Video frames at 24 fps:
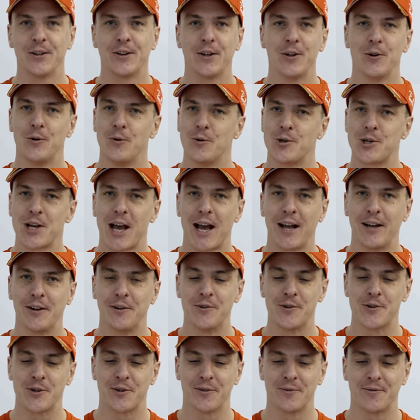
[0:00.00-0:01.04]
the new
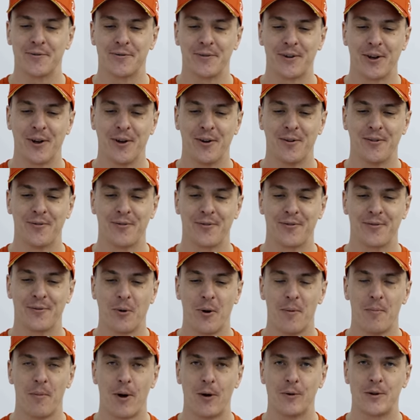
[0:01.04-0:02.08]
challenge of
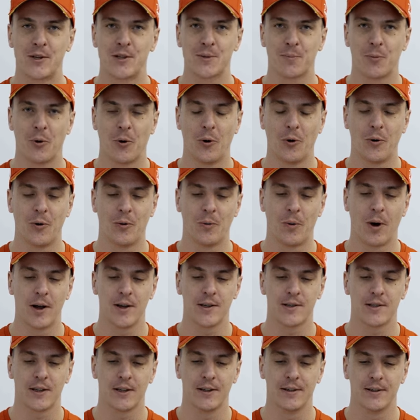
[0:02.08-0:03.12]
what motorsport
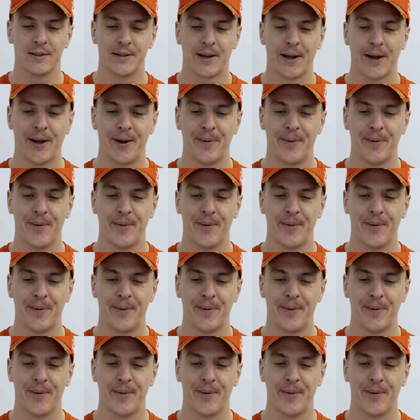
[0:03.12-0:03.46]
was. And